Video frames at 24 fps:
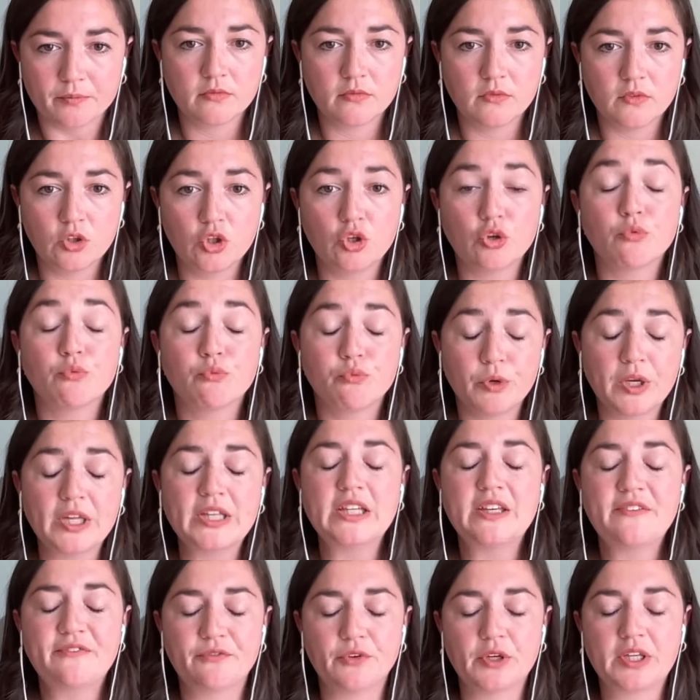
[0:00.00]
You're really
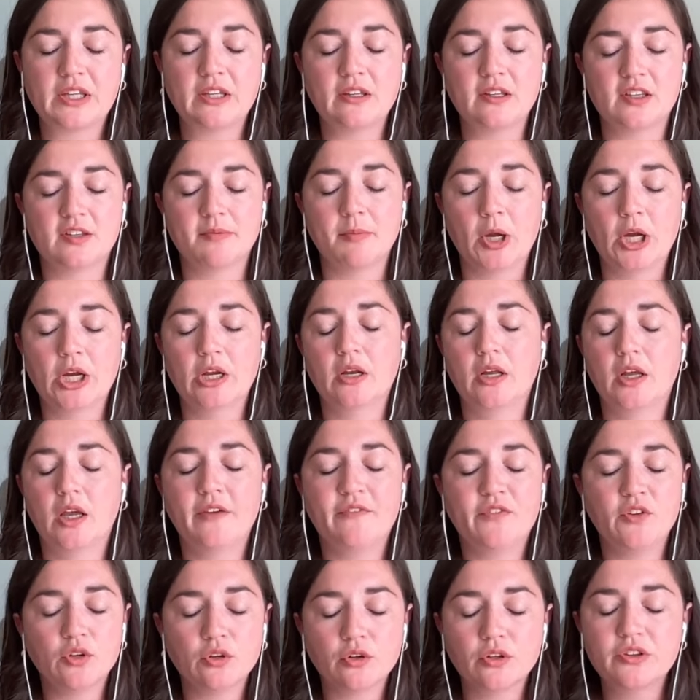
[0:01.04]
freaking smart. If
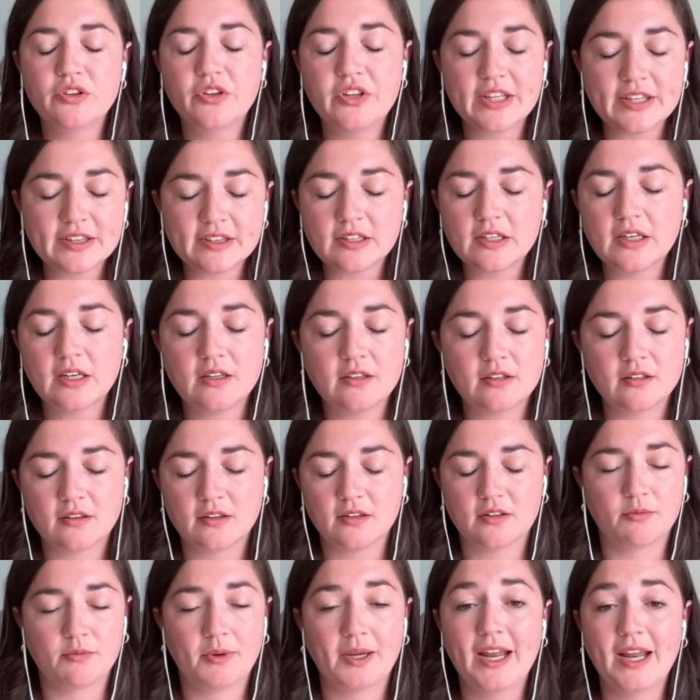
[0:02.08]
you're listening to
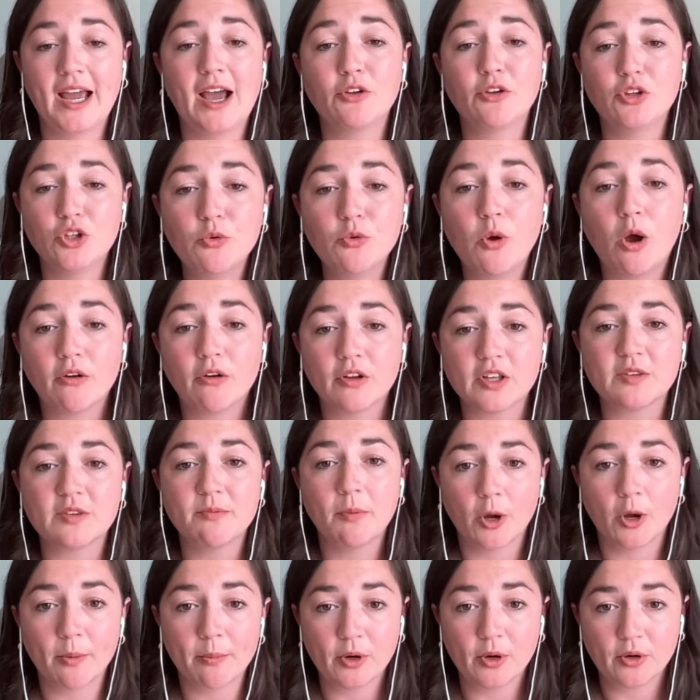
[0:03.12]
this right now, you are a
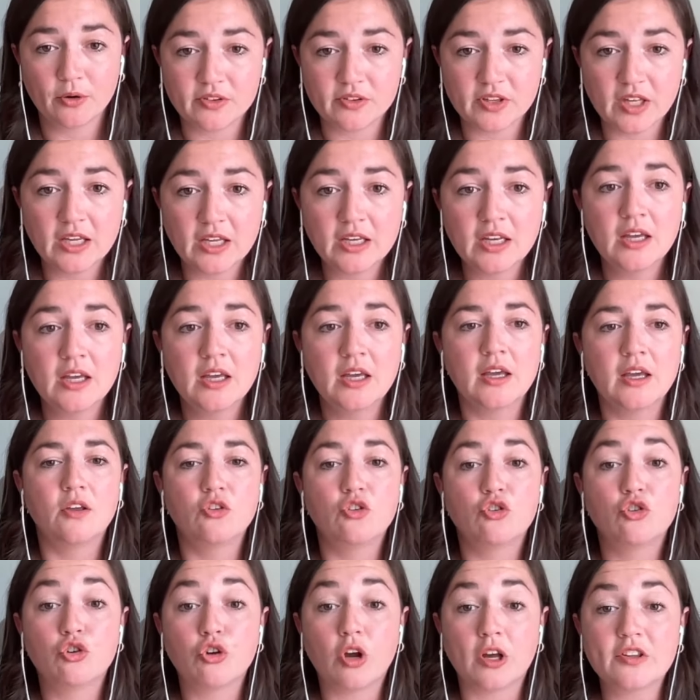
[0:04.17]
smart person.
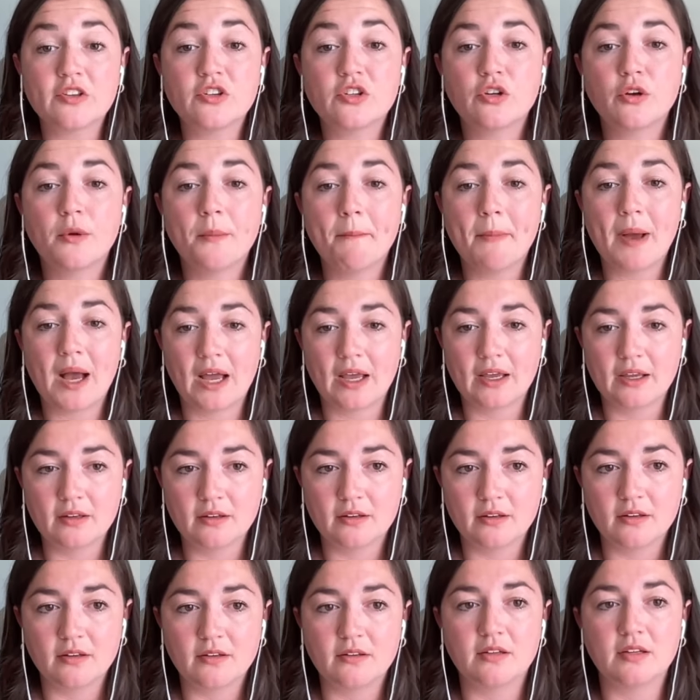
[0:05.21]
Trust your mind to